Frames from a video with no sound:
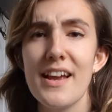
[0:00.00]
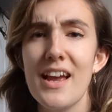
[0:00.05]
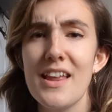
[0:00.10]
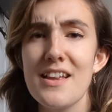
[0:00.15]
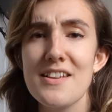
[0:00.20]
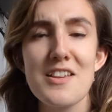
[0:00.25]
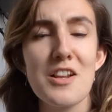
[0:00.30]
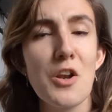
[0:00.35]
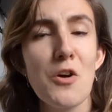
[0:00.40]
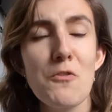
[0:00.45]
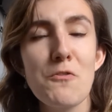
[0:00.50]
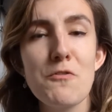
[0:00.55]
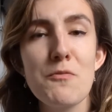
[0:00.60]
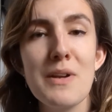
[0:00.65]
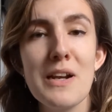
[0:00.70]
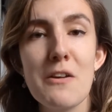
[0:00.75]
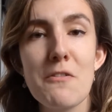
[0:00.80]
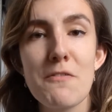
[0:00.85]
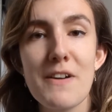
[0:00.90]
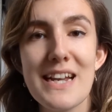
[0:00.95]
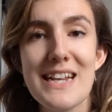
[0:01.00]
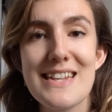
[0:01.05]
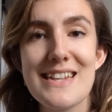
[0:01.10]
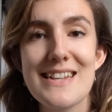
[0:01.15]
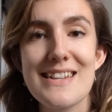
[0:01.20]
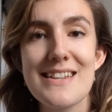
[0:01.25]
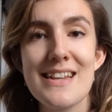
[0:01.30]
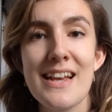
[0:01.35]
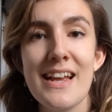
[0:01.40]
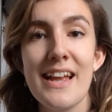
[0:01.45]
There's a lot of familiar
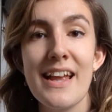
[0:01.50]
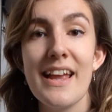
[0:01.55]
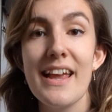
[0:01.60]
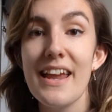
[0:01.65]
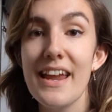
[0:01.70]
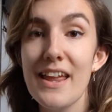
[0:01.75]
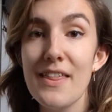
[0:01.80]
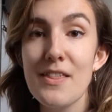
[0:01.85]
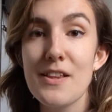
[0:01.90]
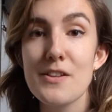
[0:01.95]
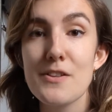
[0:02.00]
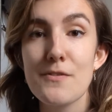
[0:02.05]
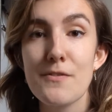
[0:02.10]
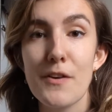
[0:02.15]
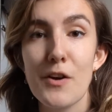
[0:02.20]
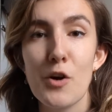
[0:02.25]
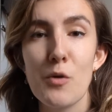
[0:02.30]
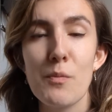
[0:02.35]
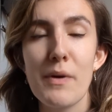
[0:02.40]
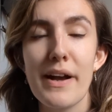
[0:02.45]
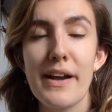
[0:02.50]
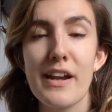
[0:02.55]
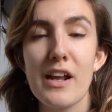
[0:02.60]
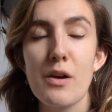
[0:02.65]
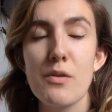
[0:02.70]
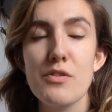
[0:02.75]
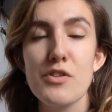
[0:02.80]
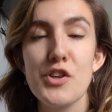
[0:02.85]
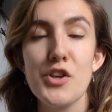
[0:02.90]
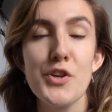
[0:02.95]
faces in this film and I
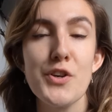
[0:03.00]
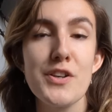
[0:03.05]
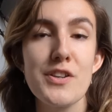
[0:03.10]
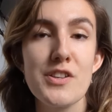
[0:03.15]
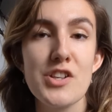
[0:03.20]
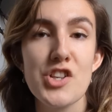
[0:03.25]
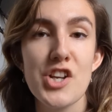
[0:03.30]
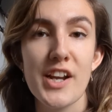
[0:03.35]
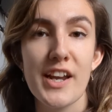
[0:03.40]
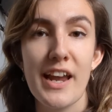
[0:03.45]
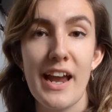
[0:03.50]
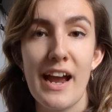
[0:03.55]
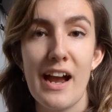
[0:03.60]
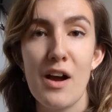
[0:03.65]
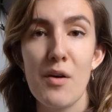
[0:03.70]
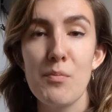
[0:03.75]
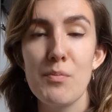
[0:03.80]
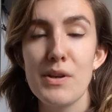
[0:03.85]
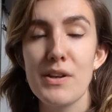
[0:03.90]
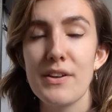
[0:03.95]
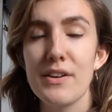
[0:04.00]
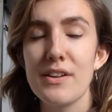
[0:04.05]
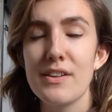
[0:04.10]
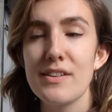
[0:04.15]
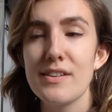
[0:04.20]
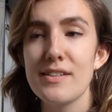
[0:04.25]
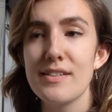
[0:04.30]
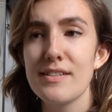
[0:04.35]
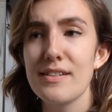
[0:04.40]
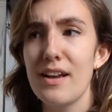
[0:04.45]
was curious to check it out
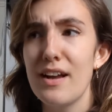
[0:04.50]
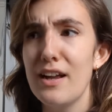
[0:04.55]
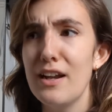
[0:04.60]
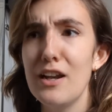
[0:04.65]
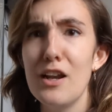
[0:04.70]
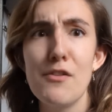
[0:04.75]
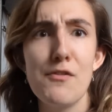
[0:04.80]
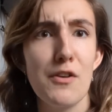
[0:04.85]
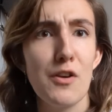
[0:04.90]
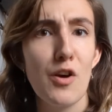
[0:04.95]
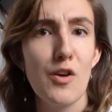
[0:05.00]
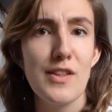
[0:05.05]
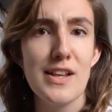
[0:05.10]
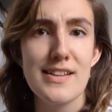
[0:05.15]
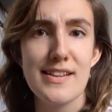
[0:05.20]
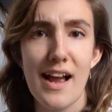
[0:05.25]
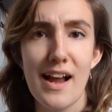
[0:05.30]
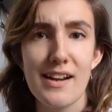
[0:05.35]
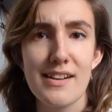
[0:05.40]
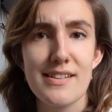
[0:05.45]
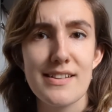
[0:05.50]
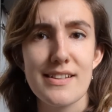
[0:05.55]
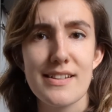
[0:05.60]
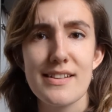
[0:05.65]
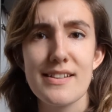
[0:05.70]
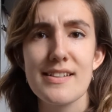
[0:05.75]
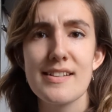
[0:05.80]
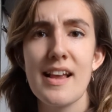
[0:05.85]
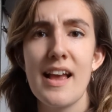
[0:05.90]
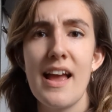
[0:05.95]
because I love a lot of these
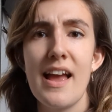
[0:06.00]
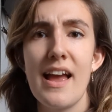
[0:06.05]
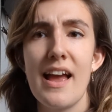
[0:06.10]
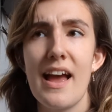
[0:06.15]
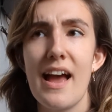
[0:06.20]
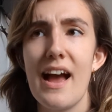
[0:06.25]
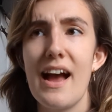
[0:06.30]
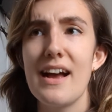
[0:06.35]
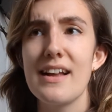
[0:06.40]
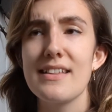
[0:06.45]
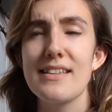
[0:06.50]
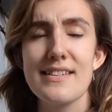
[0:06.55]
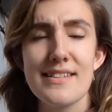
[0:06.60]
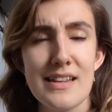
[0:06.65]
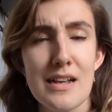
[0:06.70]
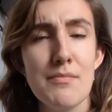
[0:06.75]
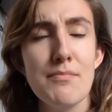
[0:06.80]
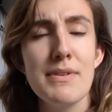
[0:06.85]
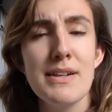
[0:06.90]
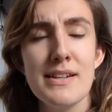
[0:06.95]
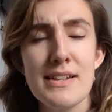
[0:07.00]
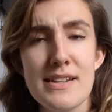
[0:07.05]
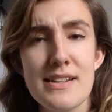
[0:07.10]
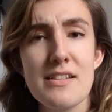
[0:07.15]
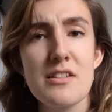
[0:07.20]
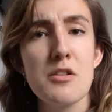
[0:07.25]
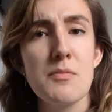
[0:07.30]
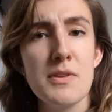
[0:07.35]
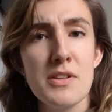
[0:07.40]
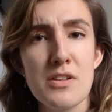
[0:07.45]
actors and Sam Mendes
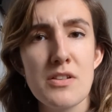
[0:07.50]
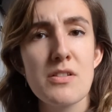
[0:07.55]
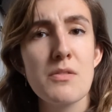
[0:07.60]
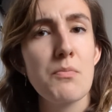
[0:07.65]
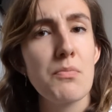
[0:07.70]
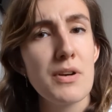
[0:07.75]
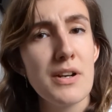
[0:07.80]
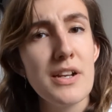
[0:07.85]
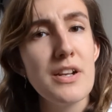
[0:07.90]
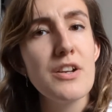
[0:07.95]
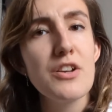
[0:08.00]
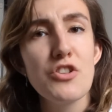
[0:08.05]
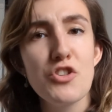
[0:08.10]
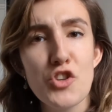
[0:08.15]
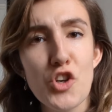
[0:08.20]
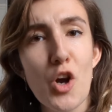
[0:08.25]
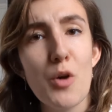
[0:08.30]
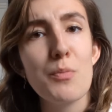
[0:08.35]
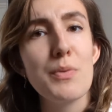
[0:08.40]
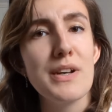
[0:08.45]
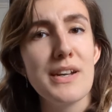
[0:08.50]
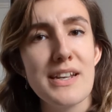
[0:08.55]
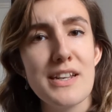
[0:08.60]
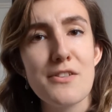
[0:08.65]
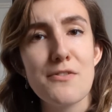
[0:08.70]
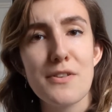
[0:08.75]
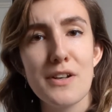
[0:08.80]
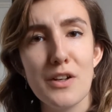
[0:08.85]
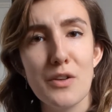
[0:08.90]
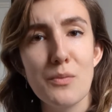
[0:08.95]
normally does a pretty good job at his
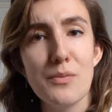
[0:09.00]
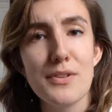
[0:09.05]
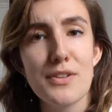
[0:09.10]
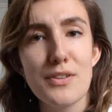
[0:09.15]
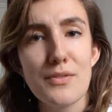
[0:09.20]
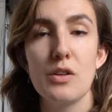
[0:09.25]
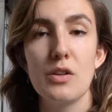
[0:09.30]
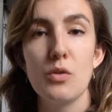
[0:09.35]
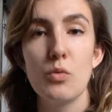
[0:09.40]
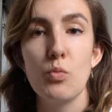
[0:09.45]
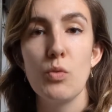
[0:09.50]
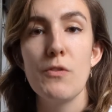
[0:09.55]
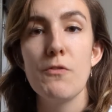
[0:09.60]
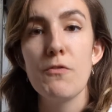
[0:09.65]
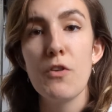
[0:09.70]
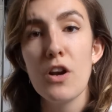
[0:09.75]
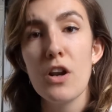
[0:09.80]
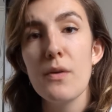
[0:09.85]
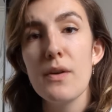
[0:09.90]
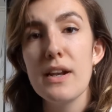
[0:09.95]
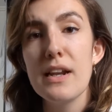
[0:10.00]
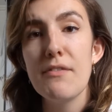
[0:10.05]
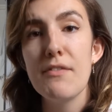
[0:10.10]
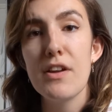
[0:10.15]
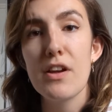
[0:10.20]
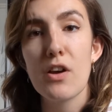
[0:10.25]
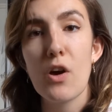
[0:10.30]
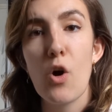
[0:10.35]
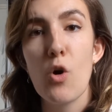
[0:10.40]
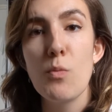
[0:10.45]
films. We follow
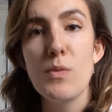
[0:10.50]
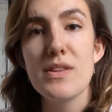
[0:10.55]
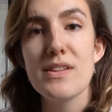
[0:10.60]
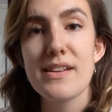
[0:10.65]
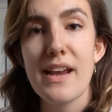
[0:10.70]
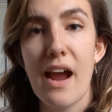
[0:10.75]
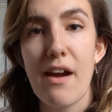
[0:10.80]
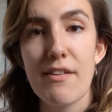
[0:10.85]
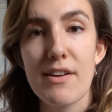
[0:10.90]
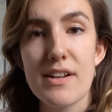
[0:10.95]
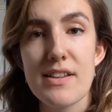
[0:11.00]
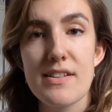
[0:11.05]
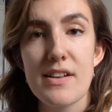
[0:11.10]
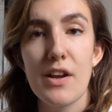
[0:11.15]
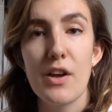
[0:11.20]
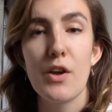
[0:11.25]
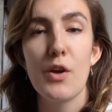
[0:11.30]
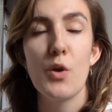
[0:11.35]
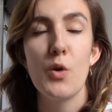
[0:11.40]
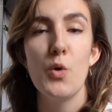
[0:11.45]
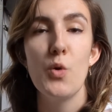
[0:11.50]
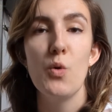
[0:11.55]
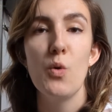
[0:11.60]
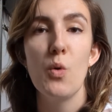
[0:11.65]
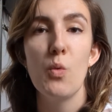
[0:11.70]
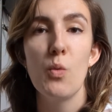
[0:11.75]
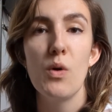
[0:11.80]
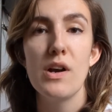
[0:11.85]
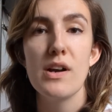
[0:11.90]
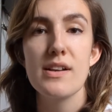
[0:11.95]
Olivia Colman's character who
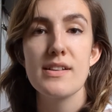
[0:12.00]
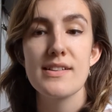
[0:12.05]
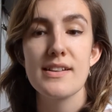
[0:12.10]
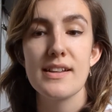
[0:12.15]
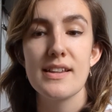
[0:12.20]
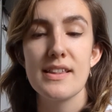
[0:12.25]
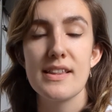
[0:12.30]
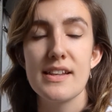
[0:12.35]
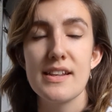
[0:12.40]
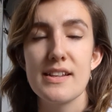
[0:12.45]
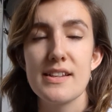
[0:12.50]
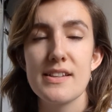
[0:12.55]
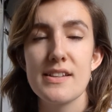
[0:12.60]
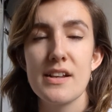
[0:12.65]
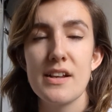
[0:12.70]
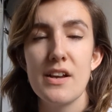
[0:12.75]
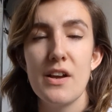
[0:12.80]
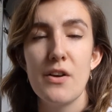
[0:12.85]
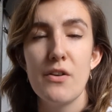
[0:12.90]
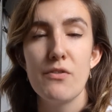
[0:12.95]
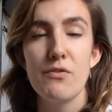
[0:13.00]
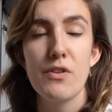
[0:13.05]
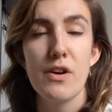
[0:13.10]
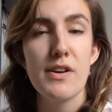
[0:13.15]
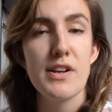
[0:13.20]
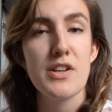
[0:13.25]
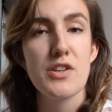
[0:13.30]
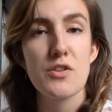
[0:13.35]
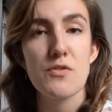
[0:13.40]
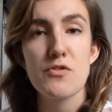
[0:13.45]
works at this
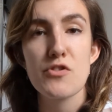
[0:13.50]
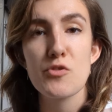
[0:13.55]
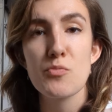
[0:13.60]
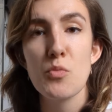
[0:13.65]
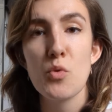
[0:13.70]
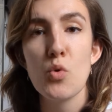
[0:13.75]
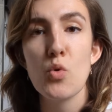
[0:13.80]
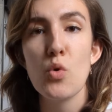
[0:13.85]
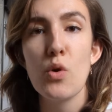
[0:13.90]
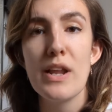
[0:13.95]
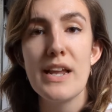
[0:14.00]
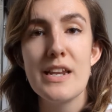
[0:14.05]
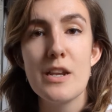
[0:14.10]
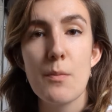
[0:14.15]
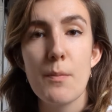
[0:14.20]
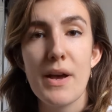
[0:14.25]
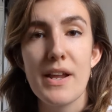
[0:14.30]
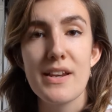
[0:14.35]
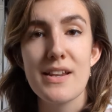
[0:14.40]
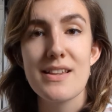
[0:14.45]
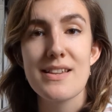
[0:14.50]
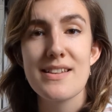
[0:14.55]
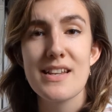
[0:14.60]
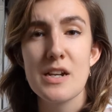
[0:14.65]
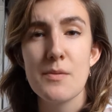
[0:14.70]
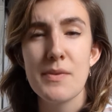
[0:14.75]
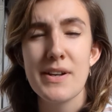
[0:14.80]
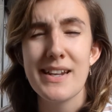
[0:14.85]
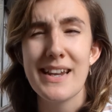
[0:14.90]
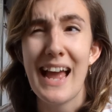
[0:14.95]
very sort of small independent
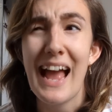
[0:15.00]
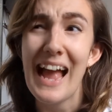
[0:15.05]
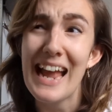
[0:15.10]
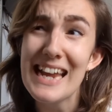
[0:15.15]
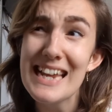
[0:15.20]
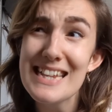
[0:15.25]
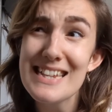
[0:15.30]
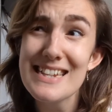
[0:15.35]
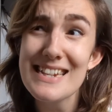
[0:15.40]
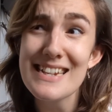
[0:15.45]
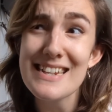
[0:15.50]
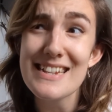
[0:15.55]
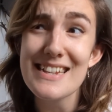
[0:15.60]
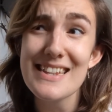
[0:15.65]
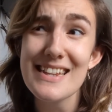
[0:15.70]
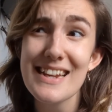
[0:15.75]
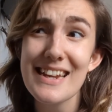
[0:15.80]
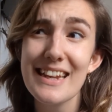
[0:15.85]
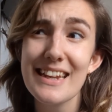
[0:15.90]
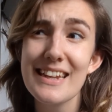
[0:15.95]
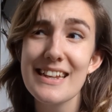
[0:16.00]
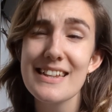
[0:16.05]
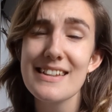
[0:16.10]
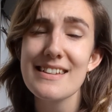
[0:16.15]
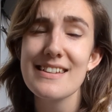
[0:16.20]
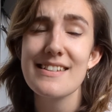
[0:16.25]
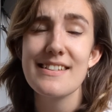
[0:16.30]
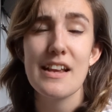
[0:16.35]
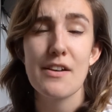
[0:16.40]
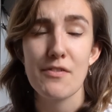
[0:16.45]
cinema in Hastings, I think it
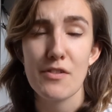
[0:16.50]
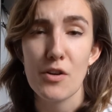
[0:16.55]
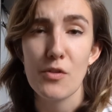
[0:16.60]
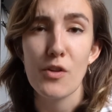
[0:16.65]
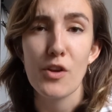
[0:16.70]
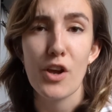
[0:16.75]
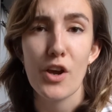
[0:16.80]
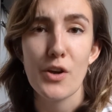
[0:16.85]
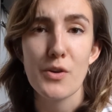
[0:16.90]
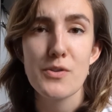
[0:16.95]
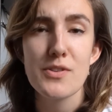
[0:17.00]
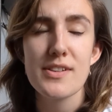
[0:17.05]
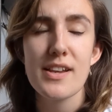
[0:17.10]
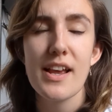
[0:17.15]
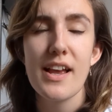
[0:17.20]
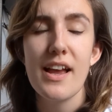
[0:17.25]
is, definitely on the coast.